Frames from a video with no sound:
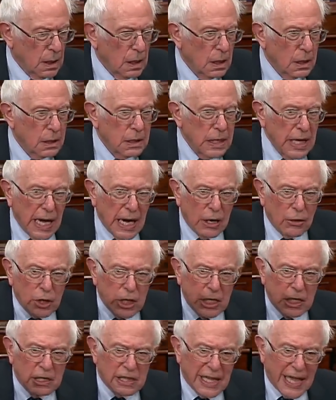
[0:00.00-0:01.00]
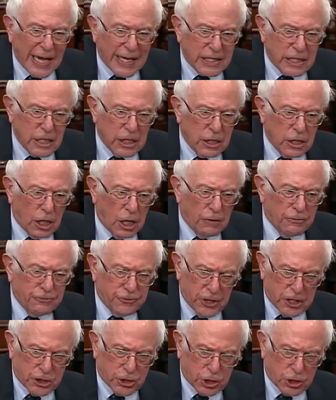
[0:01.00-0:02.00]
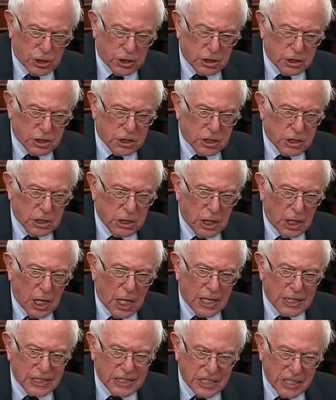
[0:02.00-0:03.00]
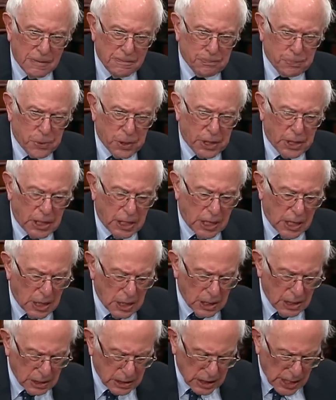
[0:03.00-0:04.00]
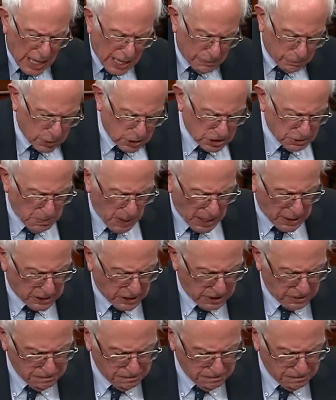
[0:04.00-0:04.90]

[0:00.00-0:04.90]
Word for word: their elected officials are simply not responding.